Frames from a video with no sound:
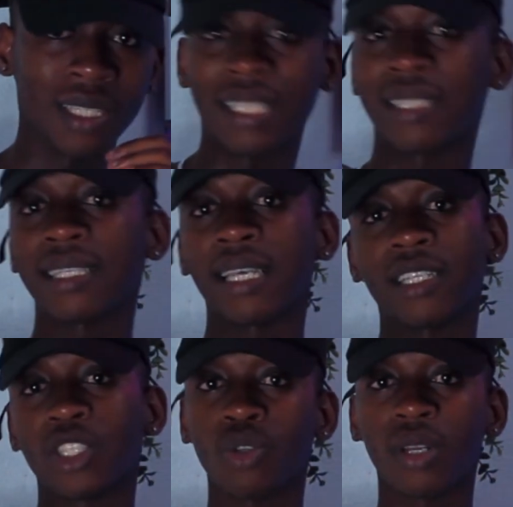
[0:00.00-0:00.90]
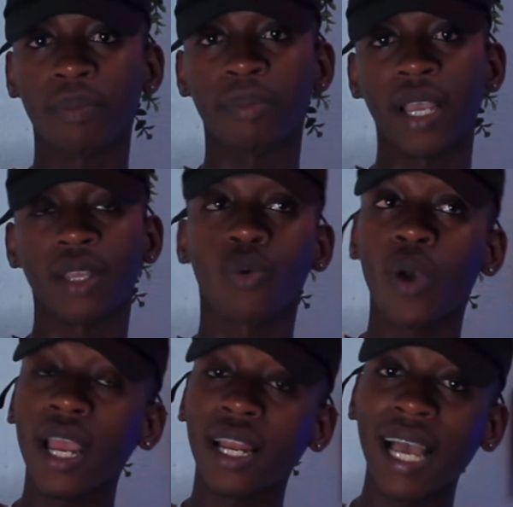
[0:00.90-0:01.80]
is a sell, it's not a buy,
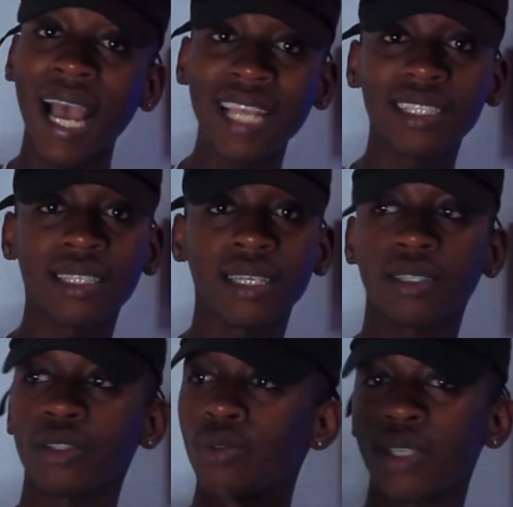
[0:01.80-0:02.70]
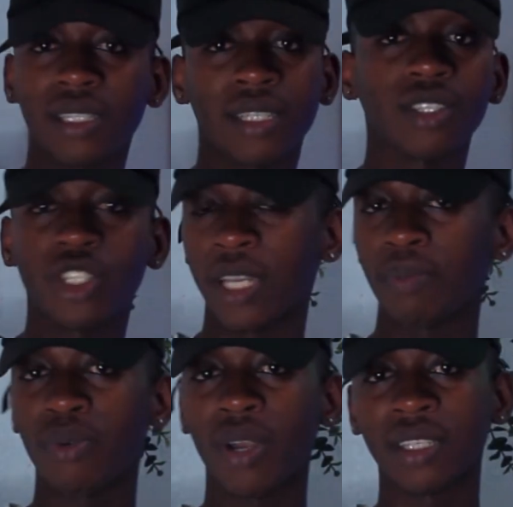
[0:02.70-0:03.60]
while I said U S D J
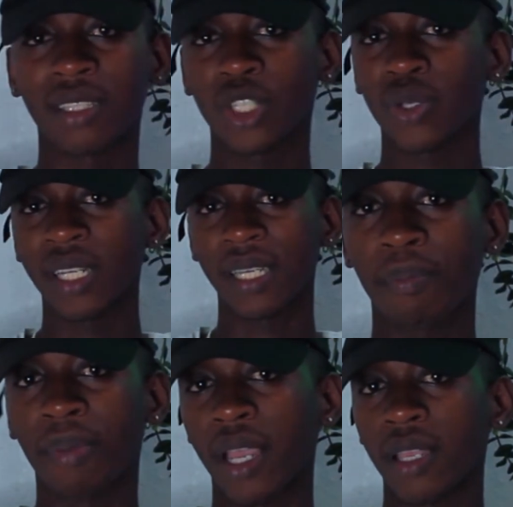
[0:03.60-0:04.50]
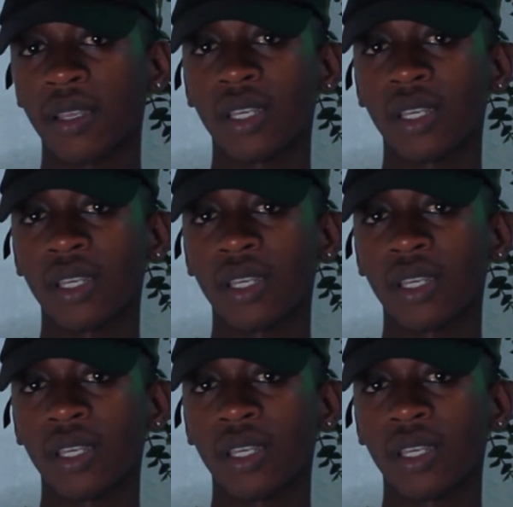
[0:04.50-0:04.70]
P Y is actually a buy.